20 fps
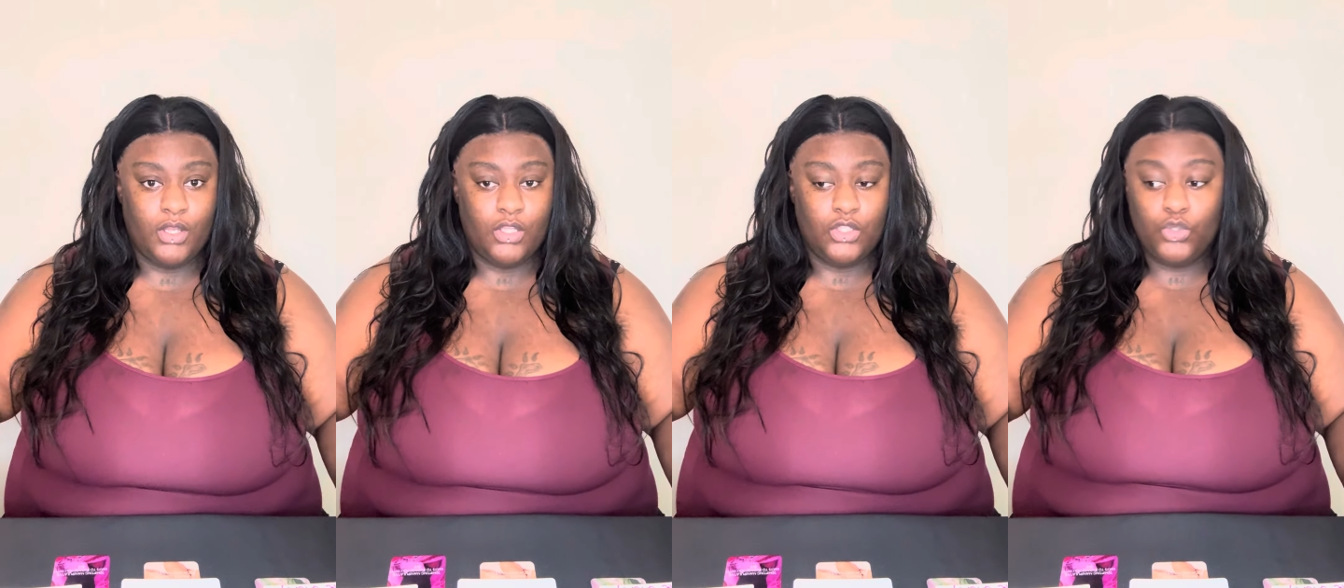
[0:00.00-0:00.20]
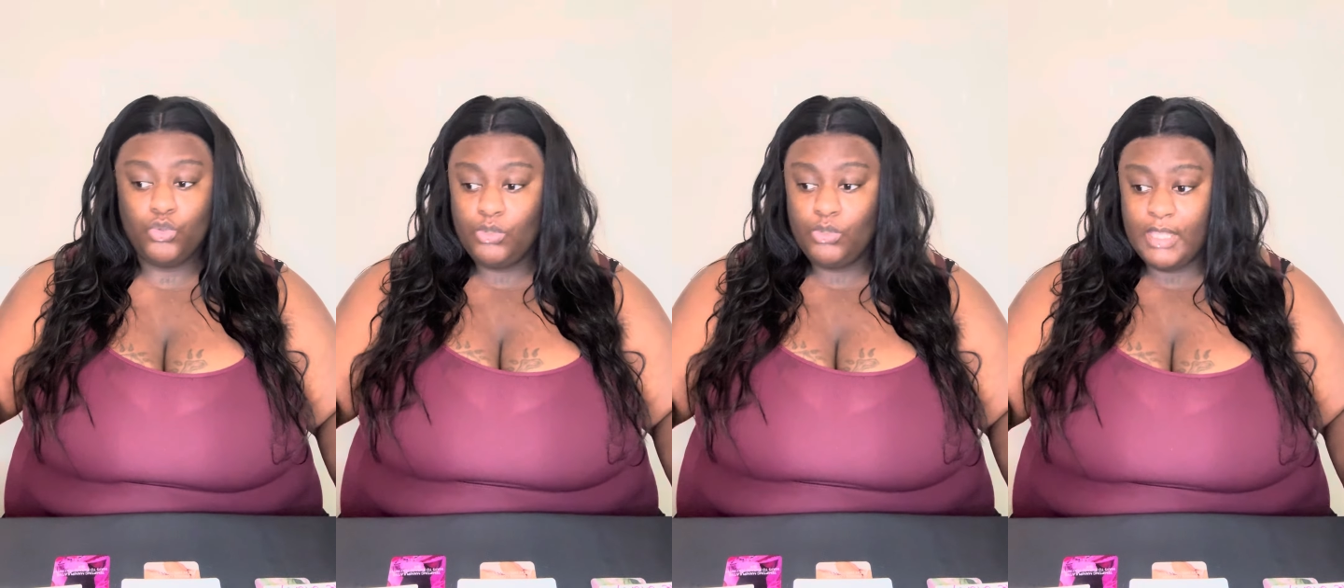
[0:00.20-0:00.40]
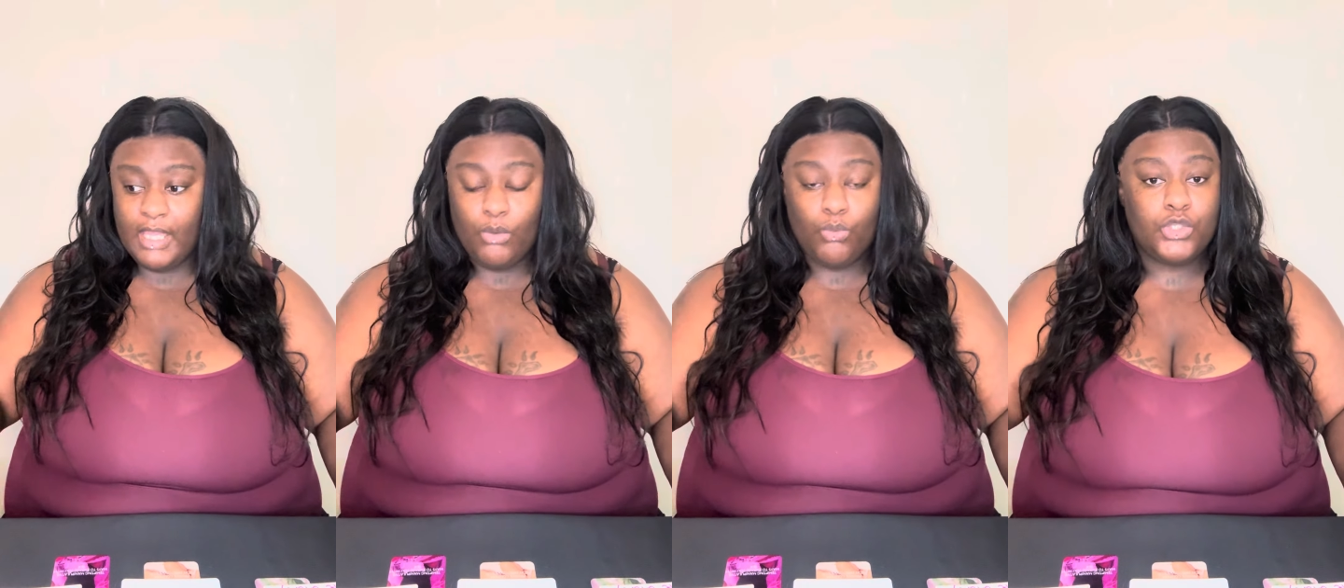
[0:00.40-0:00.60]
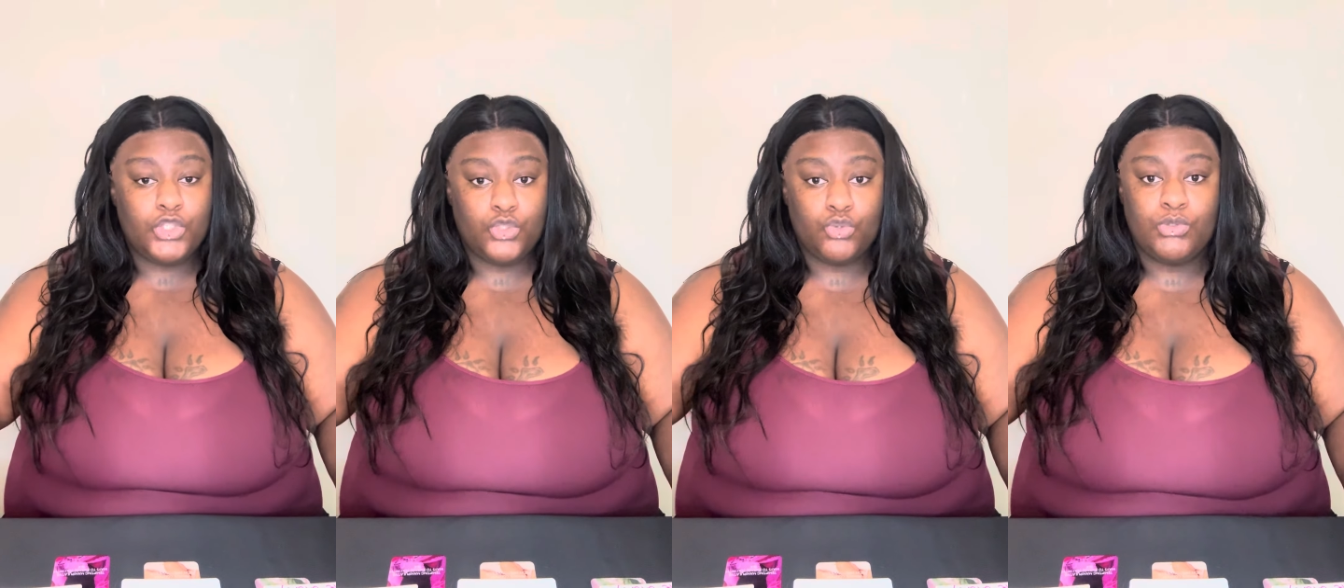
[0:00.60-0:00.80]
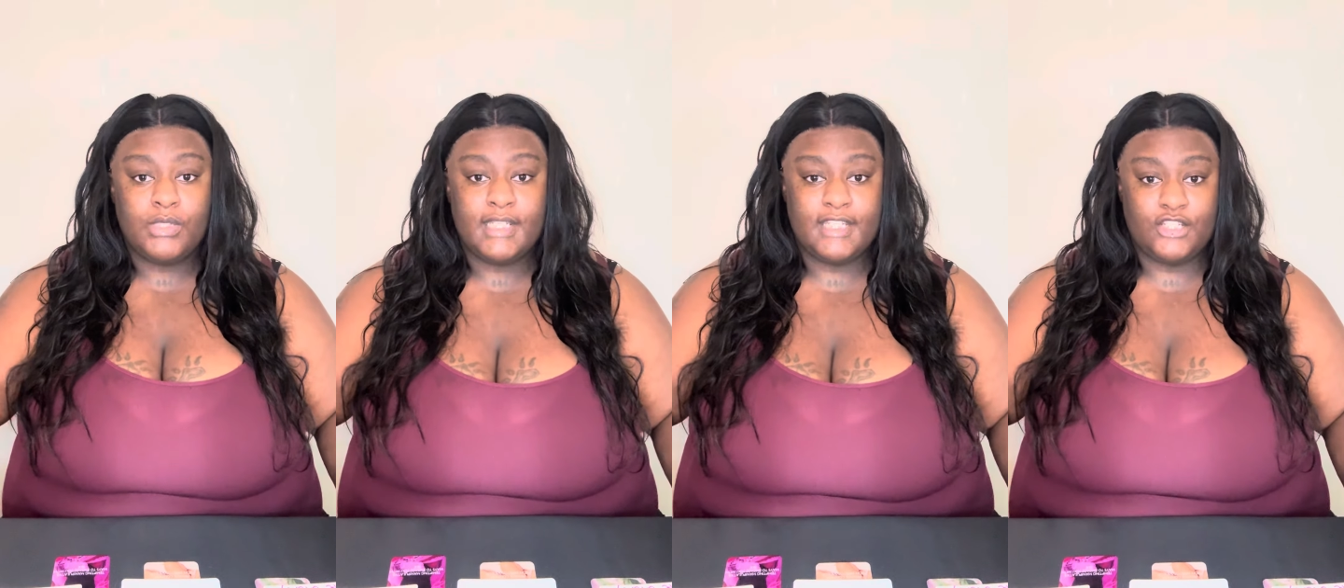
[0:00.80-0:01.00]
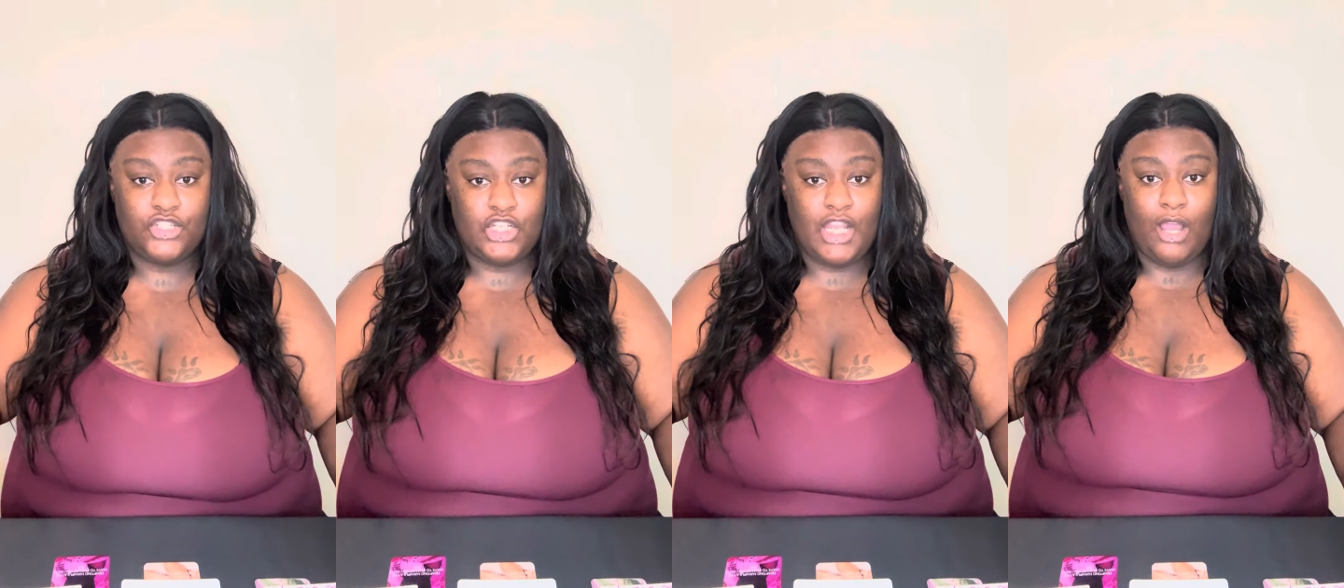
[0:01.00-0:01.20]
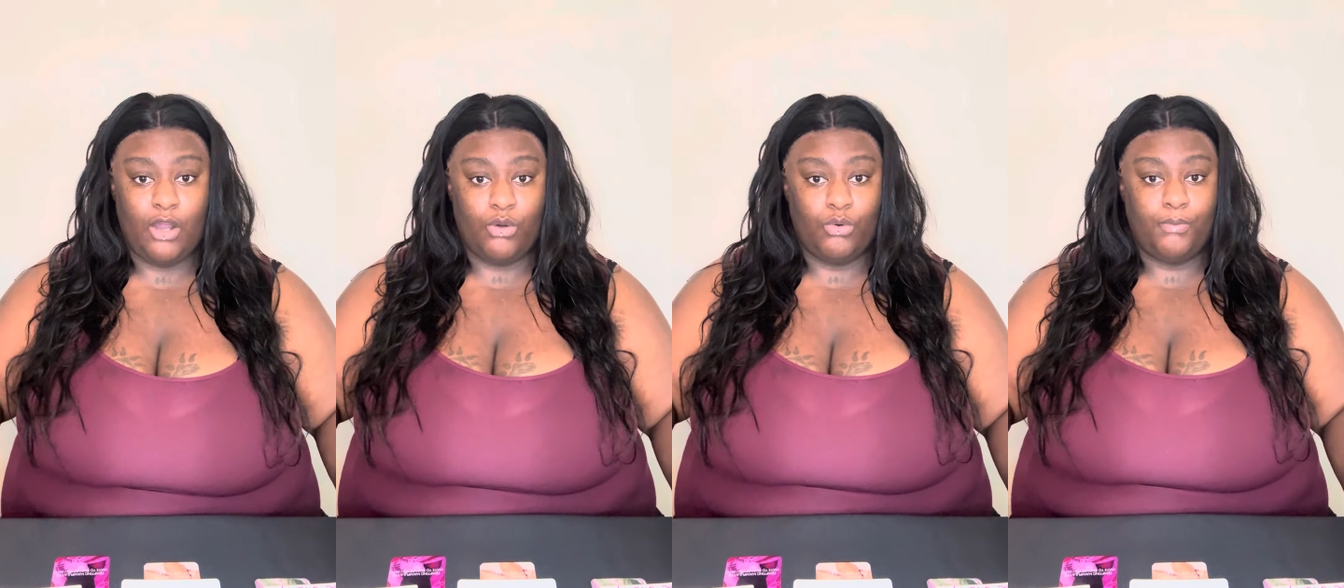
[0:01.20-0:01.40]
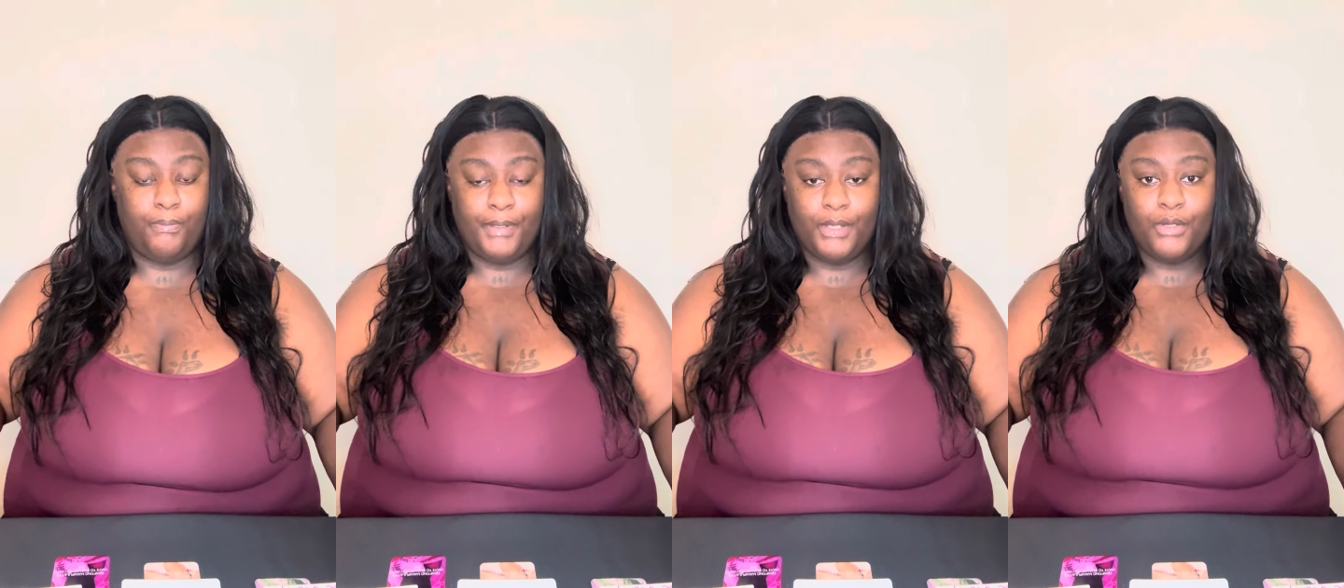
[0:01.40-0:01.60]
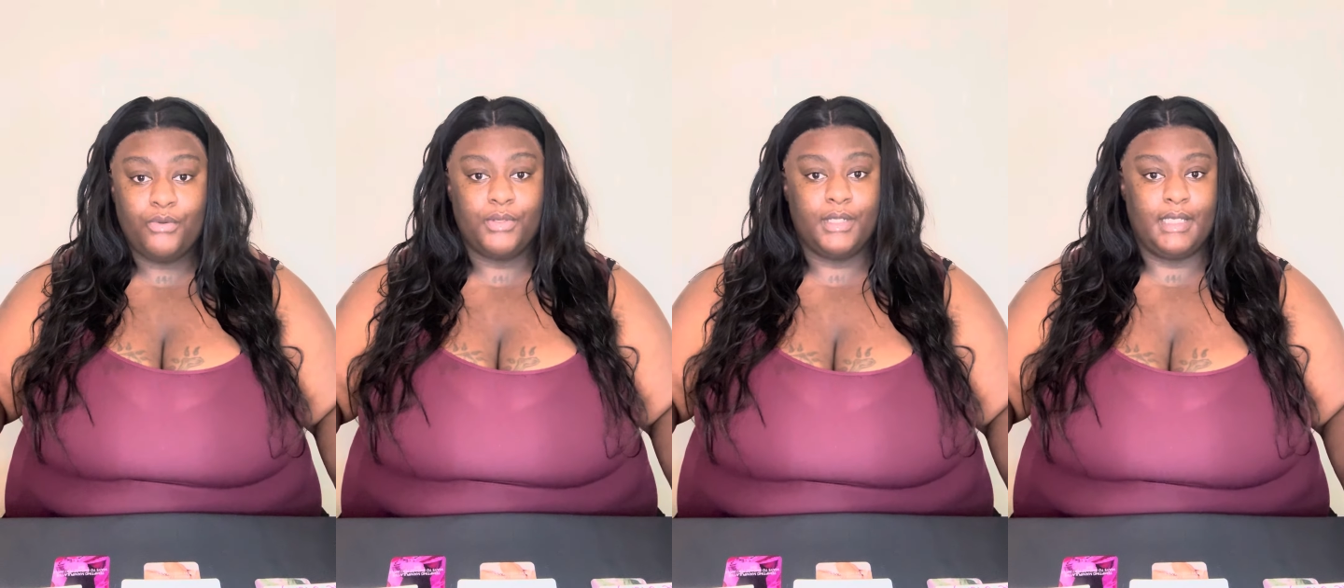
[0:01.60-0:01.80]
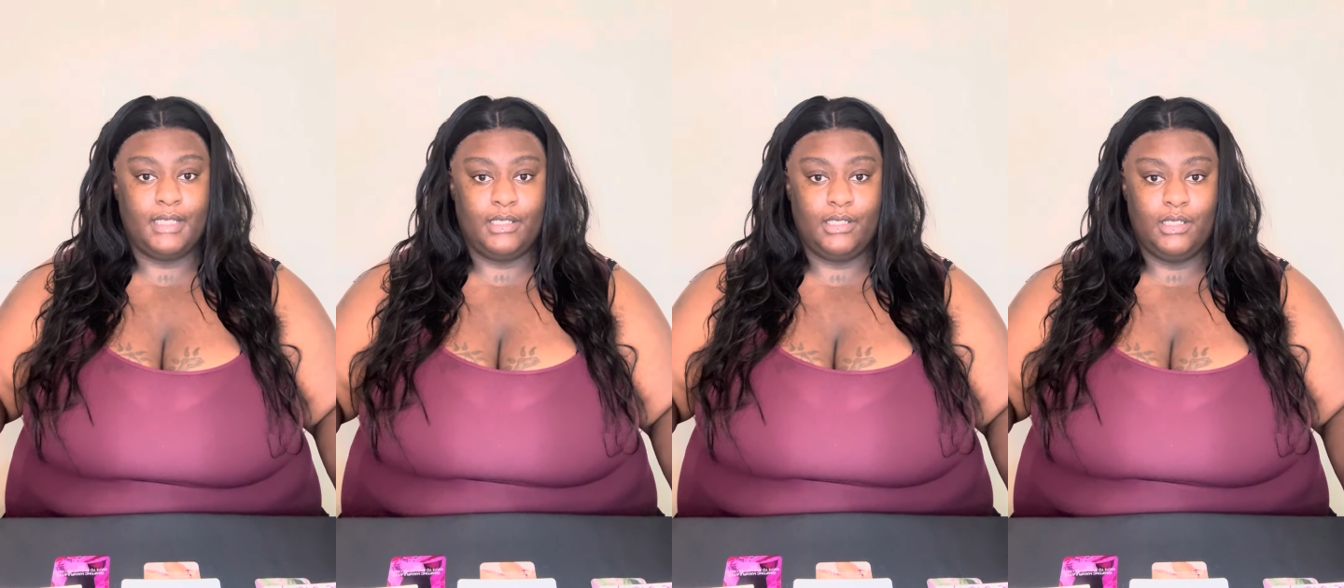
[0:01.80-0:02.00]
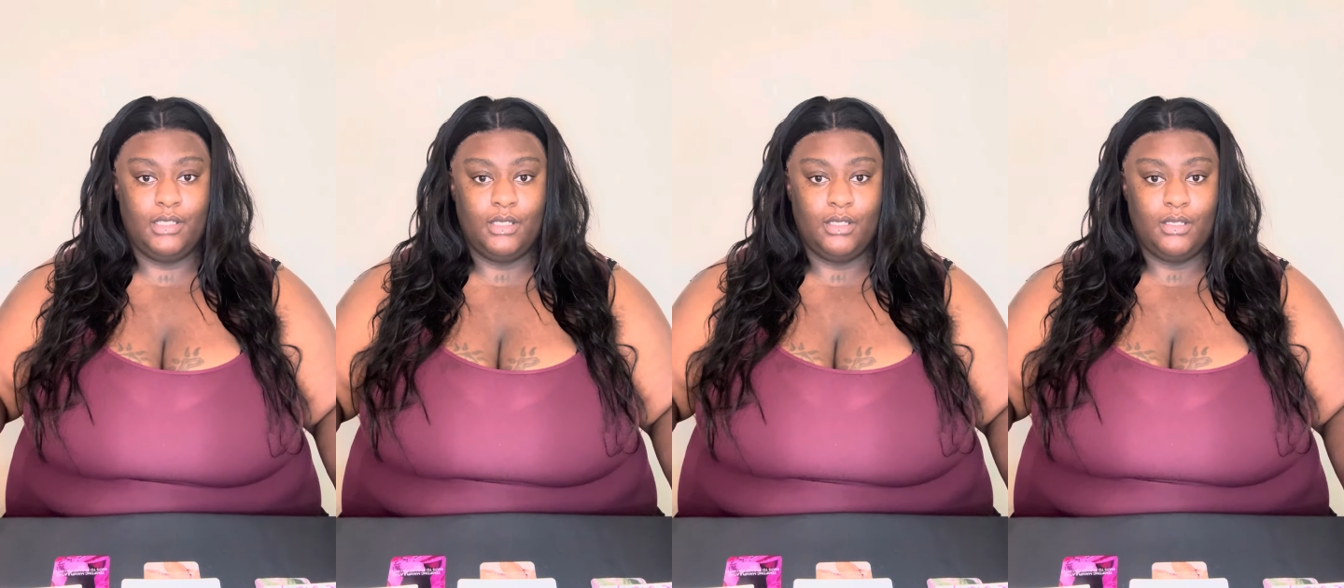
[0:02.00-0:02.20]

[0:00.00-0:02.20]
You get what you dish out, period.